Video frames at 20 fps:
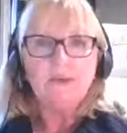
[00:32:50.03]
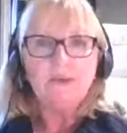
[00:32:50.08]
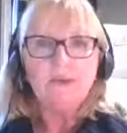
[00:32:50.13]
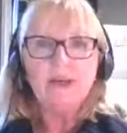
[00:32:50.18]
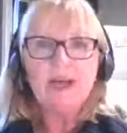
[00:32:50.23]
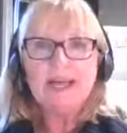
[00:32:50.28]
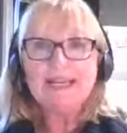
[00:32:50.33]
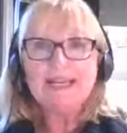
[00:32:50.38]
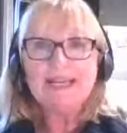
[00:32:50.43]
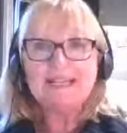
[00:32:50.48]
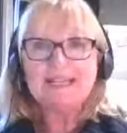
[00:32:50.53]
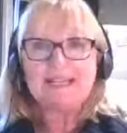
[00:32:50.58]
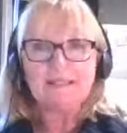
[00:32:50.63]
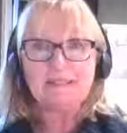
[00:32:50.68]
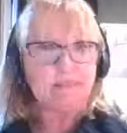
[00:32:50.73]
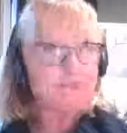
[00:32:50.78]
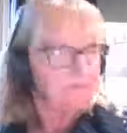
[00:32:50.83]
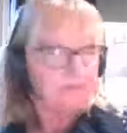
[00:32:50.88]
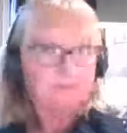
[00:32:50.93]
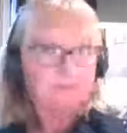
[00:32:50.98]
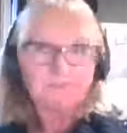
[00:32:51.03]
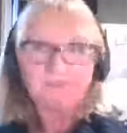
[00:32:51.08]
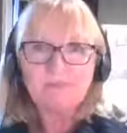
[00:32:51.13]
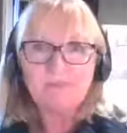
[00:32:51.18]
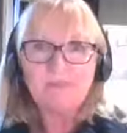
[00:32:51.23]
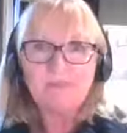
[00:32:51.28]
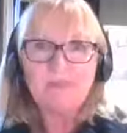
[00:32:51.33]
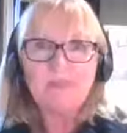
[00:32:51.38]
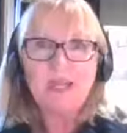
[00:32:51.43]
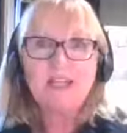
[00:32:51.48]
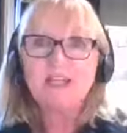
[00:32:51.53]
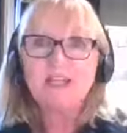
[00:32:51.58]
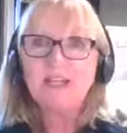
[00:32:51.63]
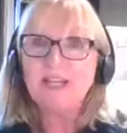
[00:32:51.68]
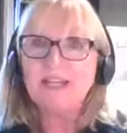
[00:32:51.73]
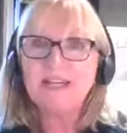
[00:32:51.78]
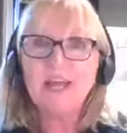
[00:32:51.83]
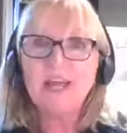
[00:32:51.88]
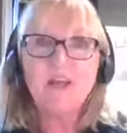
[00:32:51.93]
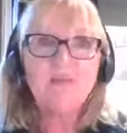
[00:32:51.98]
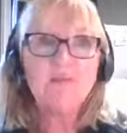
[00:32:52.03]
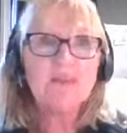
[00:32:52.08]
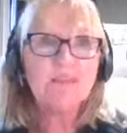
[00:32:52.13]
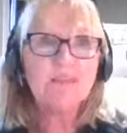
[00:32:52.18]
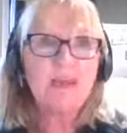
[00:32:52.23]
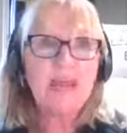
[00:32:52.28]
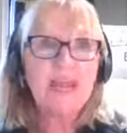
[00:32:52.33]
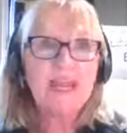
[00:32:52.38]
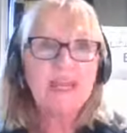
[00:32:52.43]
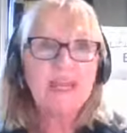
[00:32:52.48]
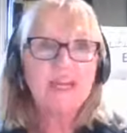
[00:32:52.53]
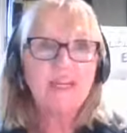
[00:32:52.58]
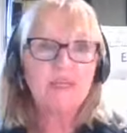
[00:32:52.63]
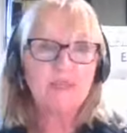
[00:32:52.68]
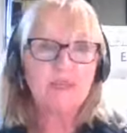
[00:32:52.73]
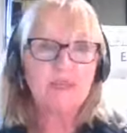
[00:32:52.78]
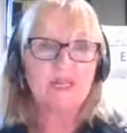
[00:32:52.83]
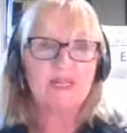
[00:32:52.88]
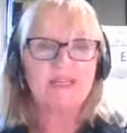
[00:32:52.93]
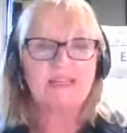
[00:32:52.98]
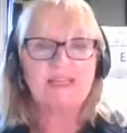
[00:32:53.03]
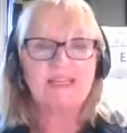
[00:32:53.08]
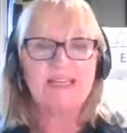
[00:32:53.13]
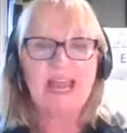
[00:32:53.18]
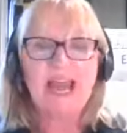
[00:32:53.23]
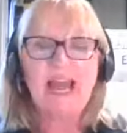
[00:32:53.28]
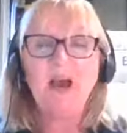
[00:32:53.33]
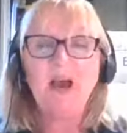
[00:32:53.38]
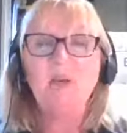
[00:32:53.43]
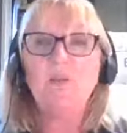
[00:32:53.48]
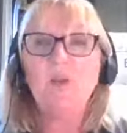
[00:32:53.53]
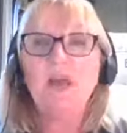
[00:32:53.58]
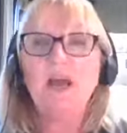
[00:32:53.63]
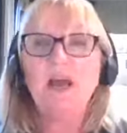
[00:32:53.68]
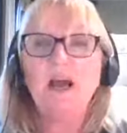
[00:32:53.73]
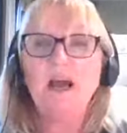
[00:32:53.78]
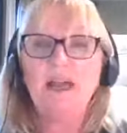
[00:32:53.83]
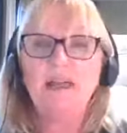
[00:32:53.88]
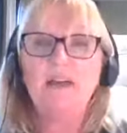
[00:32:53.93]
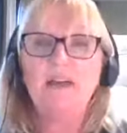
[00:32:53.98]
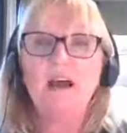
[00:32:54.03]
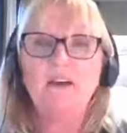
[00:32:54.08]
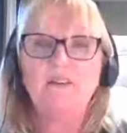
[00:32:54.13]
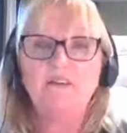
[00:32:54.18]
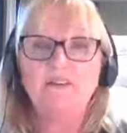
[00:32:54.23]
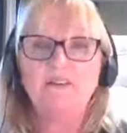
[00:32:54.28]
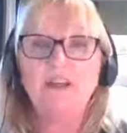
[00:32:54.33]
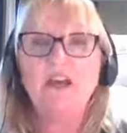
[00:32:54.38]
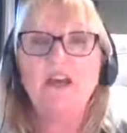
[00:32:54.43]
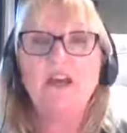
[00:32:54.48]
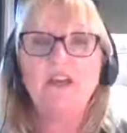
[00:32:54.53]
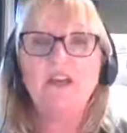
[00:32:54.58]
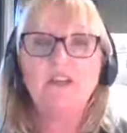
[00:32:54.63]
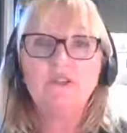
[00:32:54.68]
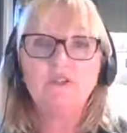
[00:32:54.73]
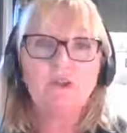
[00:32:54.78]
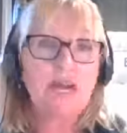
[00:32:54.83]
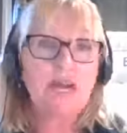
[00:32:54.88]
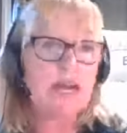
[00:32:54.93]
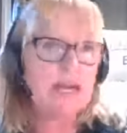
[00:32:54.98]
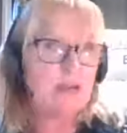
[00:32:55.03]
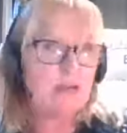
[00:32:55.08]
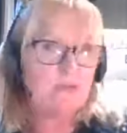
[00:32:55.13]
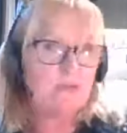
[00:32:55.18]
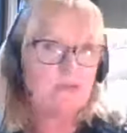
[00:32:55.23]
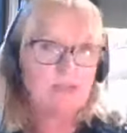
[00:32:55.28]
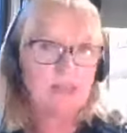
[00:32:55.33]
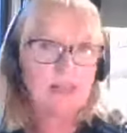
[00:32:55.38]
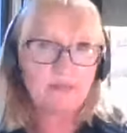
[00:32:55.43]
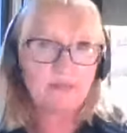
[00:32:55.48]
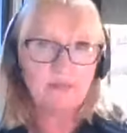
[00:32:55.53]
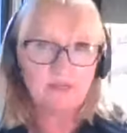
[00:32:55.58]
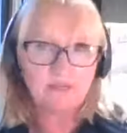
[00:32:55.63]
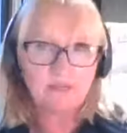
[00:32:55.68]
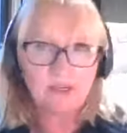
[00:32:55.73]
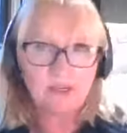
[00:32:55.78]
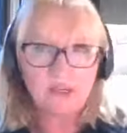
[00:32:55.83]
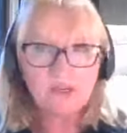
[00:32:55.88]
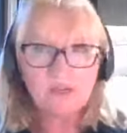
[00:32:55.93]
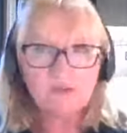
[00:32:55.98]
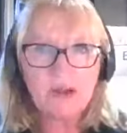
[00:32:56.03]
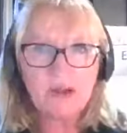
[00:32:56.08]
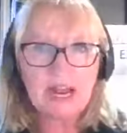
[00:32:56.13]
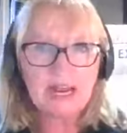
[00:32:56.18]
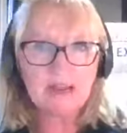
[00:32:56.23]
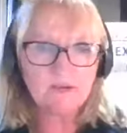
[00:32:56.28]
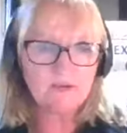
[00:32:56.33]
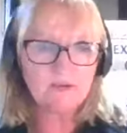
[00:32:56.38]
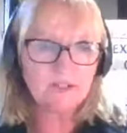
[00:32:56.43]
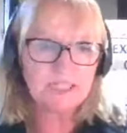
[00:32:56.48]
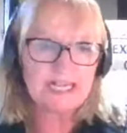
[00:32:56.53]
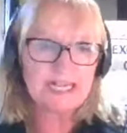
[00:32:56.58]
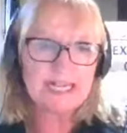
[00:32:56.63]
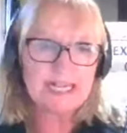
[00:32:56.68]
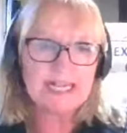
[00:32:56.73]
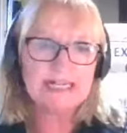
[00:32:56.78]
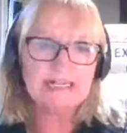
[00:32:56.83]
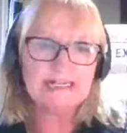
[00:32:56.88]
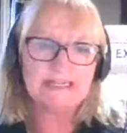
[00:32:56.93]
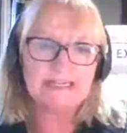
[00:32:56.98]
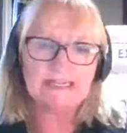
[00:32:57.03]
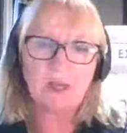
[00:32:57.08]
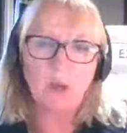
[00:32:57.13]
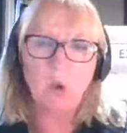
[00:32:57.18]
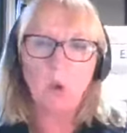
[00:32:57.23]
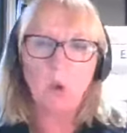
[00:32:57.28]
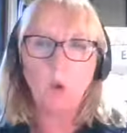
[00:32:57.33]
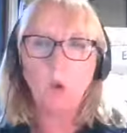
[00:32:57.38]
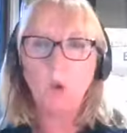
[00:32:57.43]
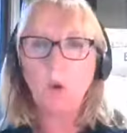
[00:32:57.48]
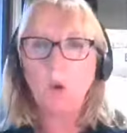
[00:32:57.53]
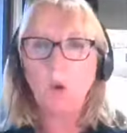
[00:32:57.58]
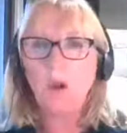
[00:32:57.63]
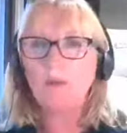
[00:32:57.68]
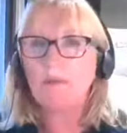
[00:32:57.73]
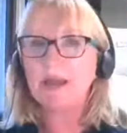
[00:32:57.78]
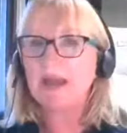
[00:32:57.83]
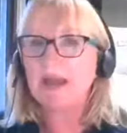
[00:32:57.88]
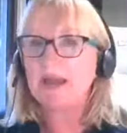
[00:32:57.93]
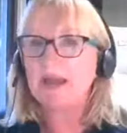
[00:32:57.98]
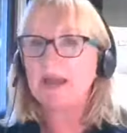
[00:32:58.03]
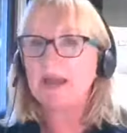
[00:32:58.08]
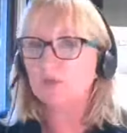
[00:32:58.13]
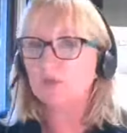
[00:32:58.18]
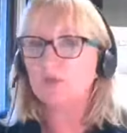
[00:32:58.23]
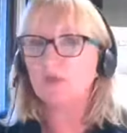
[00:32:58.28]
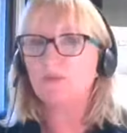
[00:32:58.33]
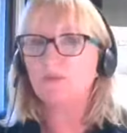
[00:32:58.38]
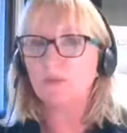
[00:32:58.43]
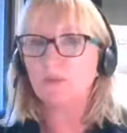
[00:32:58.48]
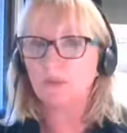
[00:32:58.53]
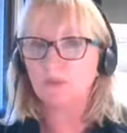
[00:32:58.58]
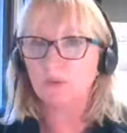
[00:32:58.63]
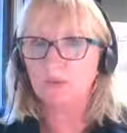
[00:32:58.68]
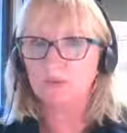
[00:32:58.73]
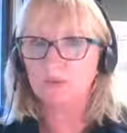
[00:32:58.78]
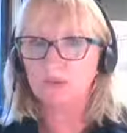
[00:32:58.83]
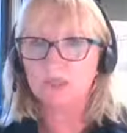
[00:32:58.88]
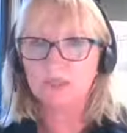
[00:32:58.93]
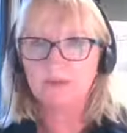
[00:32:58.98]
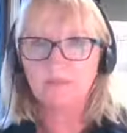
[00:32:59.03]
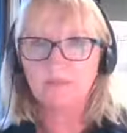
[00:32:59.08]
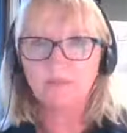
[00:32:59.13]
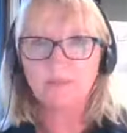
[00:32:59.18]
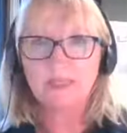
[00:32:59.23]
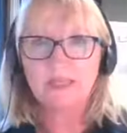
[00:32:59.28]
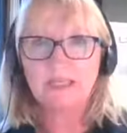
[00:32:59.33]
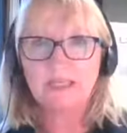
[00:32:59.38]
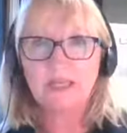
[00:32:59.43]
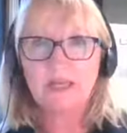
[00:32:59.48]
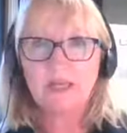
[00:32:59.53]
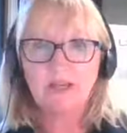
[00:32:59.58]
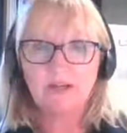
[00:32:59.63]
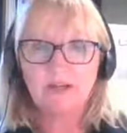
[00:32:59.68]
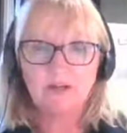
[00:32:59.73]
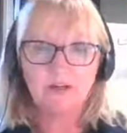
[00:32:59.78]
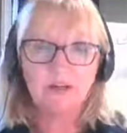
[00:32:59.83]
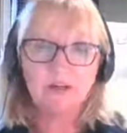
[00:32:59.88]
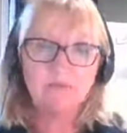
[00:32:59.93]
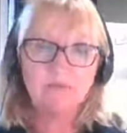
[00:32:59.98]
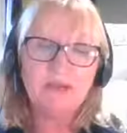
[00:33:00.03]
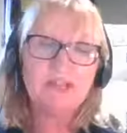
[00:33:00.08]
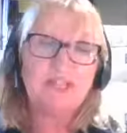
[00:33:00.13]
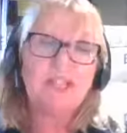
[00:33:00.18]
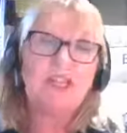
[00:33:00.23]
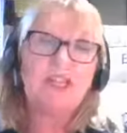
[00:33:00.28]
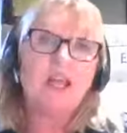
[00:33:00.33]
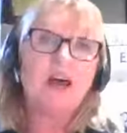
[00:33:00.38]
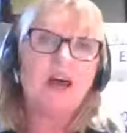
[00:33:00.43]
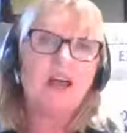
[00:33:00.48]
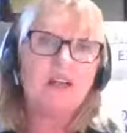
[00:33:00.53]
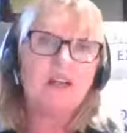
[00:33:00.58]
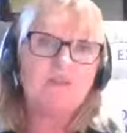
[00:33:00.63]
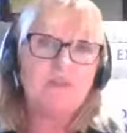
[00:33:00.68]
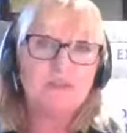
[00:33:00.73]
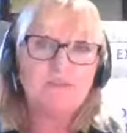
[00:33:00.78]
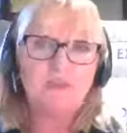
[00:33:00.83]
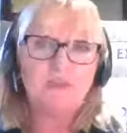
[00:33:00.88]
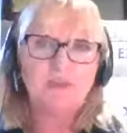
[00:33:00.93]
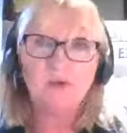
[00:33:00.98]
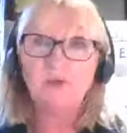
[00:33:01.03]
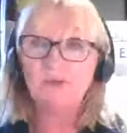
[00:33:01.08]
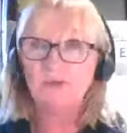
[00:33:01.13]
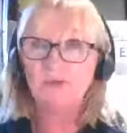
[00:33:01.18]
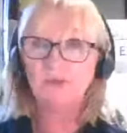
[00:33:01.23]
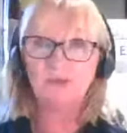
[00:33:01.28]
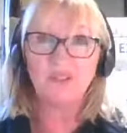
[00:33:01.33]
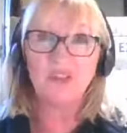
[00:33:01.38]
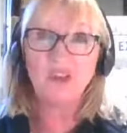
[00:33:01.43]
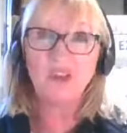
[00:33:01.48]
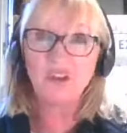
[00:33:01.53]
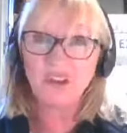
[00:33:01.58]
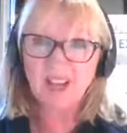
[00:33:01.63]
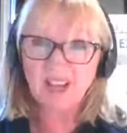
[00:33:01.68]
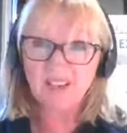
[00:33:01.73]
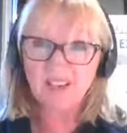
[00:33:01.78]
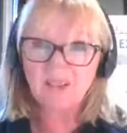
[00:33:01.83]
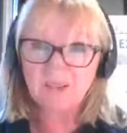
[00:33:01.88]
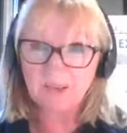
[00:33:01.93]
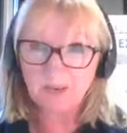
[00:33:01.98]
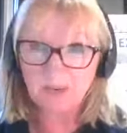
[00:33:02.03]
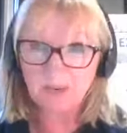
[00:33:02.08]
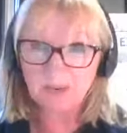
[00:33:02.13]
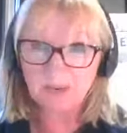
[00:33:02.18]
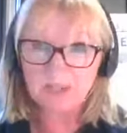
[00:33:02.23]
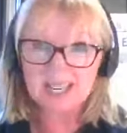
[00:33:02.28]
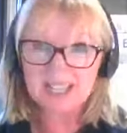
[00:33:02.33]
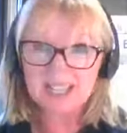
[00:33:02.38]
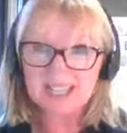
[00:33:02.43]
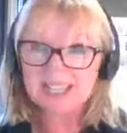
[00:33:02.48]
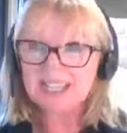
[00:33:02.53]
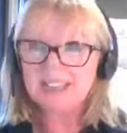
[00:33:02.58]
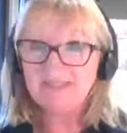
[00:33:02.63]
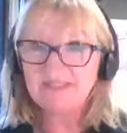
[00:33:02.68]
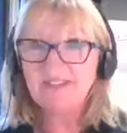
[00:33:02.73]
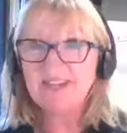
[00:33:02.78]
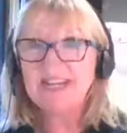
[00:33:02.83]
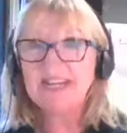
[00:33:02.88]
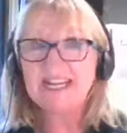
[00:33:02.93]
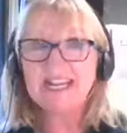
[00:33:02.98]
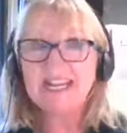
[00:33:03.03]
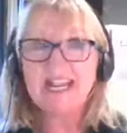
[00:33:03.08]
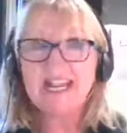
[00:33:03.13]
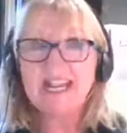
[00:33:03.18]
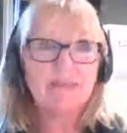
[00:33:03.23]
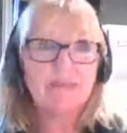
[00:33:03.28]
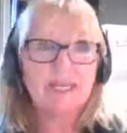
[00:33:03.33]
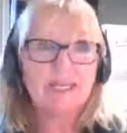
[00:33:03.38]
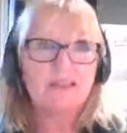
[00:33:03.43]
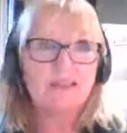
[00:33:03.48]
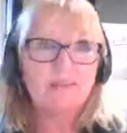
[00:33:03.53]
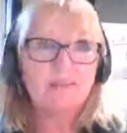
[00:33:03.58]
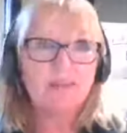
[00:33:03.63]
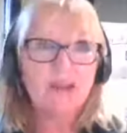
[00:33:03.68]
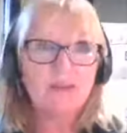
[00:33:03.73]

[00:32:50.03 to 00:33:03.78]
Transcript: Right turning over the page because now we are in our third round and the third round is all about sport. So not much live sport, no live sport actually really happening at the